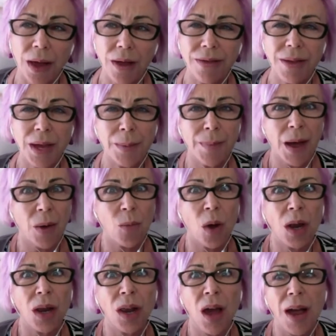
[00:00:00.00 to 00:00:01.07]
Think about what
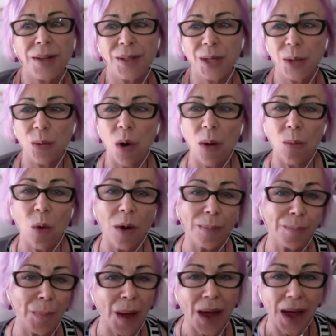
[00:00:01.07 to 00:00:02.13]
lights you up, what
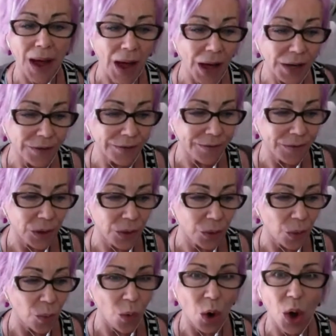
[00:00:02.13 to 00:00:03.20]
part of your
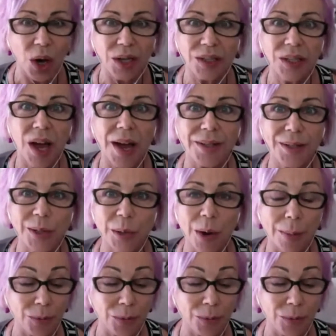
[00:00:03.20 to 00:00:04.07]
work lights you up.